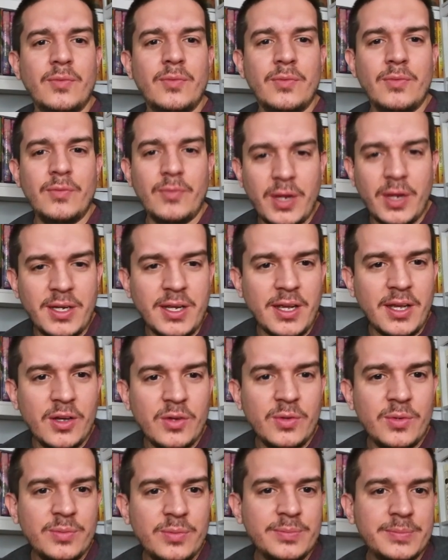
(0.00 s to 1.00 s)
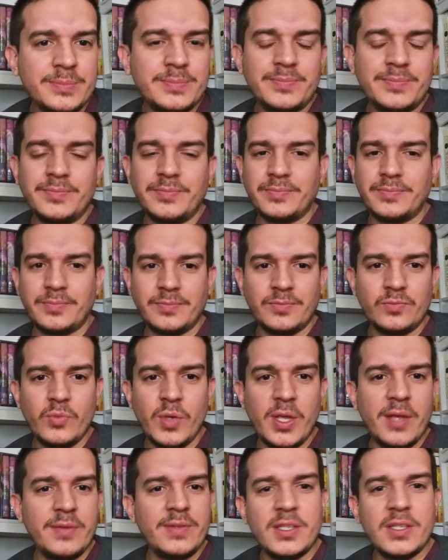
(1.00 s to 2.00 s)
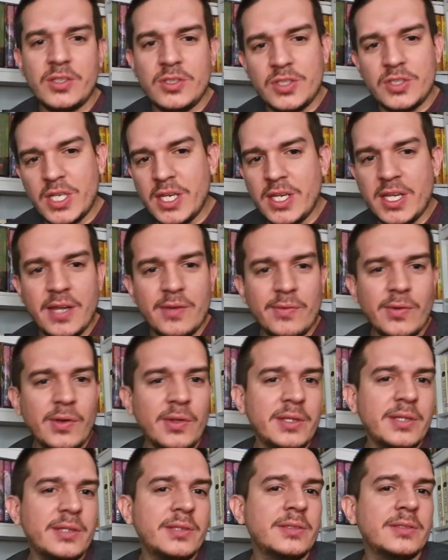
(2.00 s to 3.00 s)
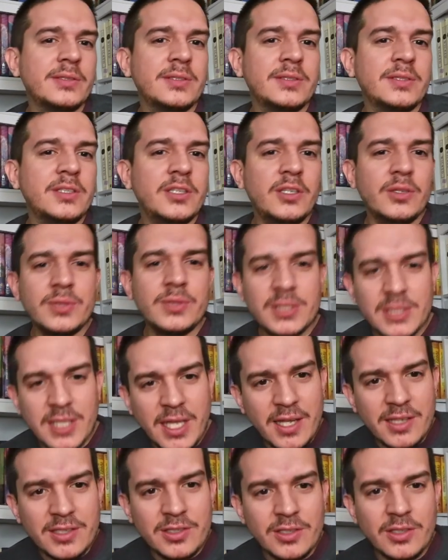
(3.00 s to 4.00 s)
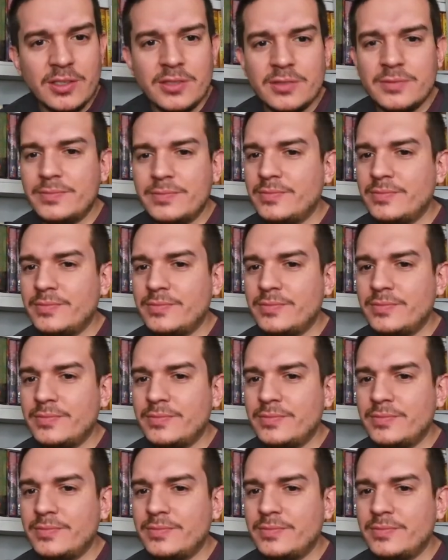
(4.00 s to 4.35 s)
Right now, we have the J.K. Rowling, scandal.